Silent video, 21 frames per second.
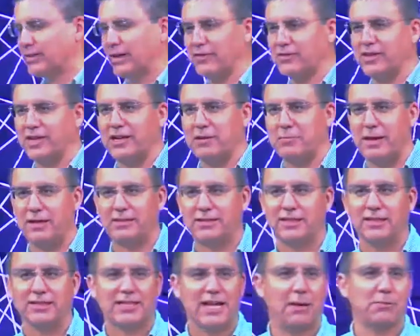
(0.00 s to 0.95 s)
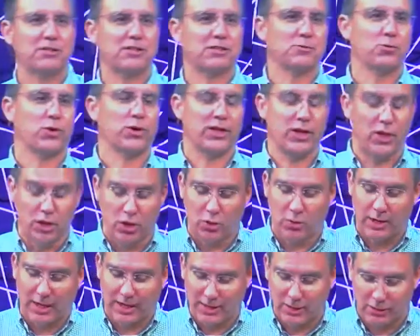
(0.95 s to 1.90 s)
I have said it about 10 times this morning, oh,
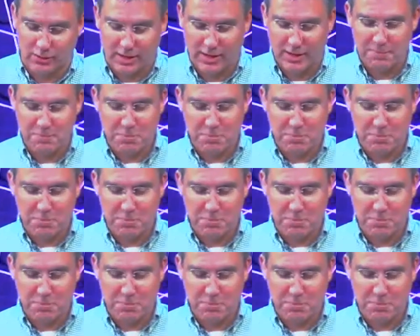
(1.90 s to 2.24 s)
and I don't